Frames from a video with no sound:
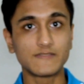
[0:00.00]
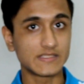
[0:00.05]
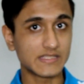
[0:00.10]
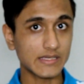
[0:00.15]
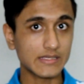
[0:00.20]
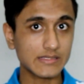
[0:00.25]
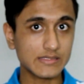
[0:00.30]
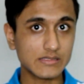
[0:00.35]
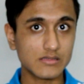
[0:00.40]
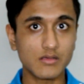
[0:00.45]

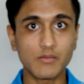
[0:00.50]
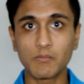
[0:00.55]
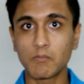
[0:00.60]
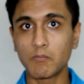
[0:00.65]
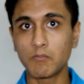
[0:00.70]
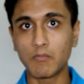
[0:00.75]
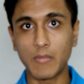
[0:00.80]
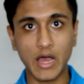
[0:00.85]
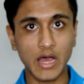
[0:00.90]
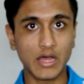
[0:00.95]
physics,
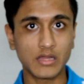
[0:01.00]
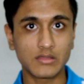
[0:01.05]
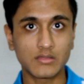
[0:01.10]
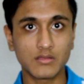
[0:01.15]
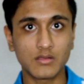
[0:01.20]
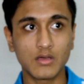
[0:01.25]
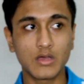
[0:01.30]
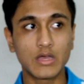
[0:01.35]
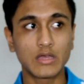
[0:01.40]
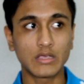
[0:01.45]

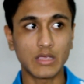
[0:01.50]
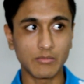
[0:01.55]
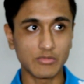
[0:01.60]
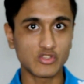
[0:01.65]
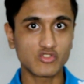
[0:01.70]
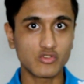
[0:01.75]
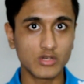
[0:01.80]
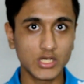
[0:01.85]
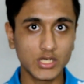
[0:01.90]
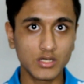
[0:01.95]
math,
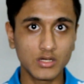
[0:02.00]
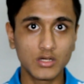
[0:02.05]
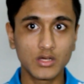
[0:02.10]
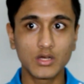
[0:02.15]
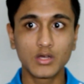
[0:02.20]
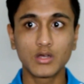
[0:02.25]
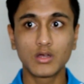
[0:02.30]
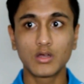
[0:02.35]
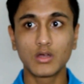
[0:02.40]
chemistry,